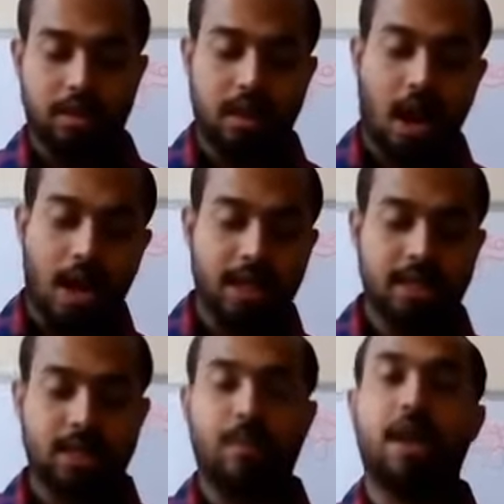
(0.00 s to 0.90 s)
the
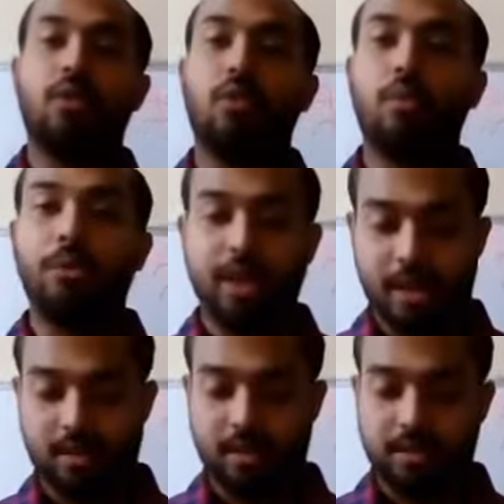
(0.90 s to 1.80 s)
earliest man, Homo
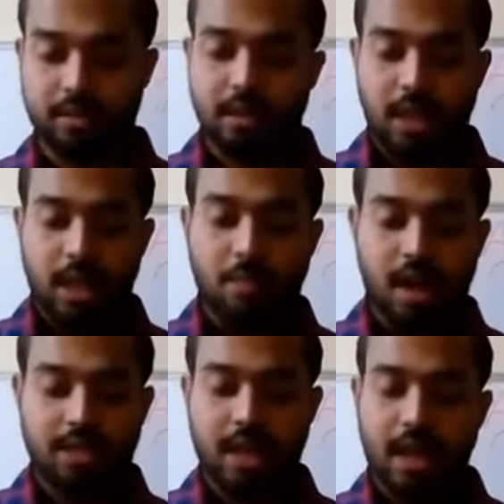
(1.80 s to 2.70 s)
erectus,
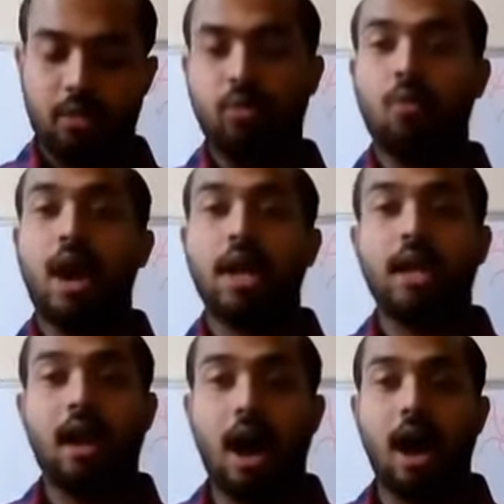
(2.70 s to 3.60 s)
emerged around
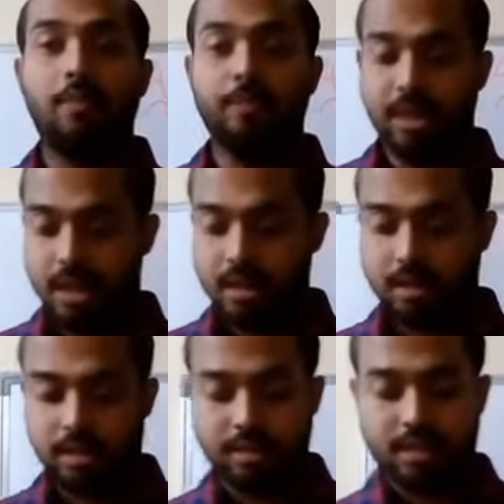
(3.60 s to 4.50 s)
1.5
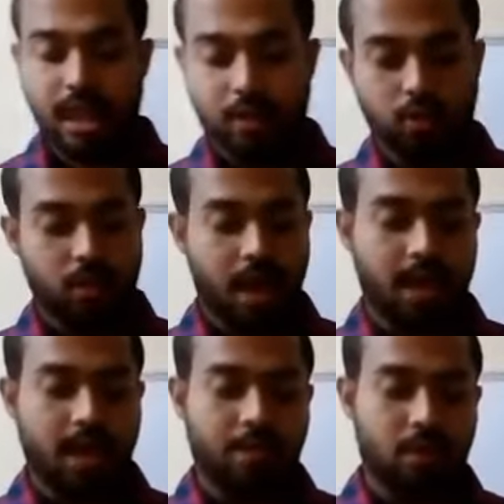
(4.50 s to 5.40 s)
million years ago,
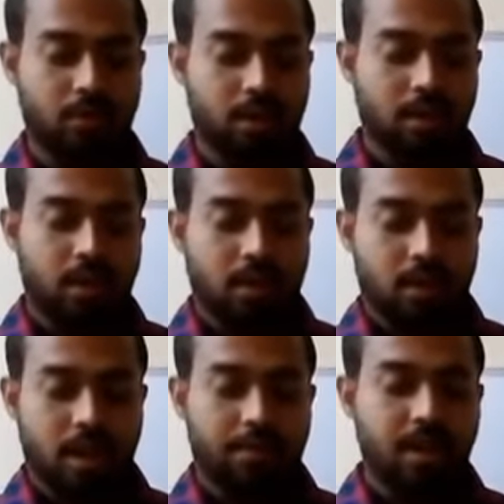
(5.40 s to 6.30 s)
and about
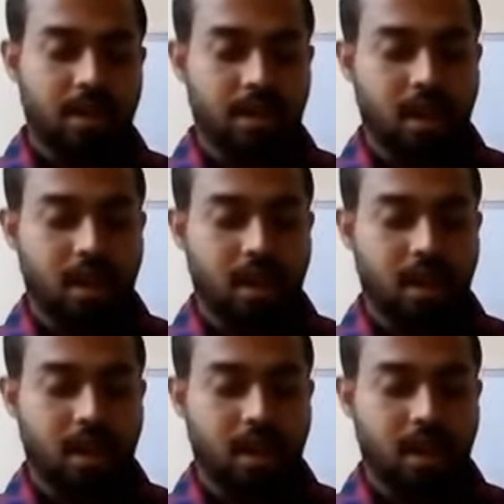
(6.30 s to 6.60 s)
1